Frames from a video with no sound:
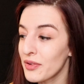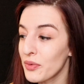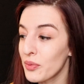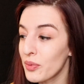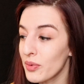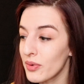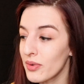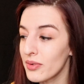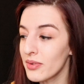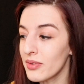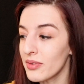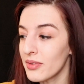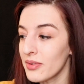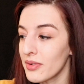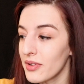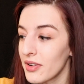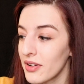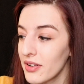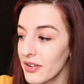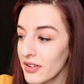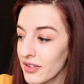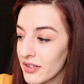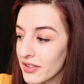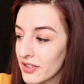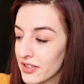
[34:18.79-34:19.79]
oh
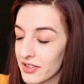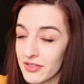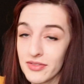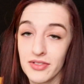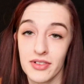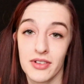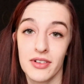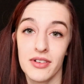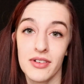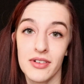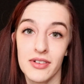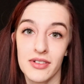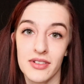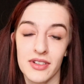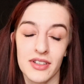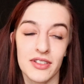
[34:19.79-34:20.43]
god, I forgot,